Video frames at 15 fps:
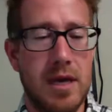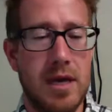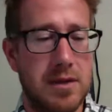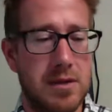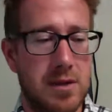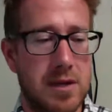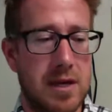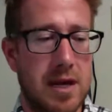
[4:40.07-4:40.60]
And
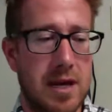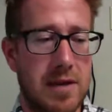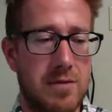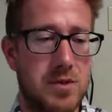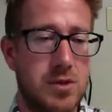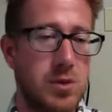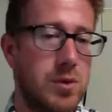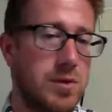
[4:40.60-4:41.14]
they're going to have
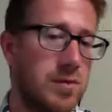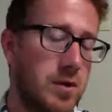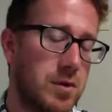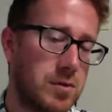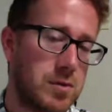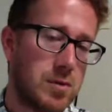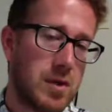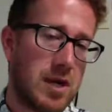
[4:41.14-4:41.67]
2 of
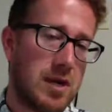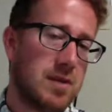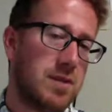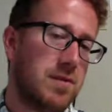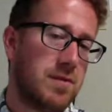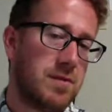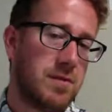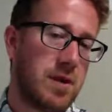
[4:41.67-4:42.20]
those right at
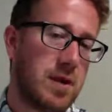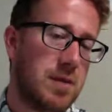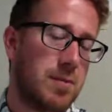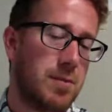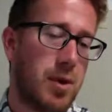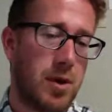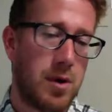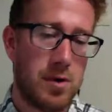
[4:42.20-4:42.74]
the front
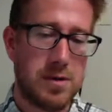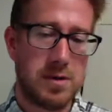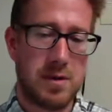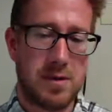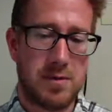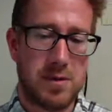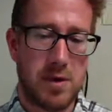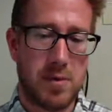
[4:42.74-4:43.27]
part
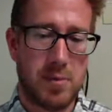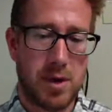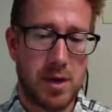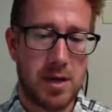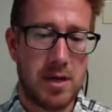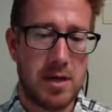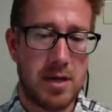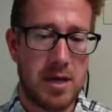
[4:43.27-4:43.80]
of their
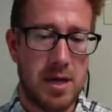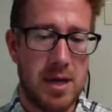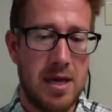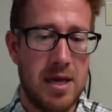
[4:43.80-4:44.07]
body,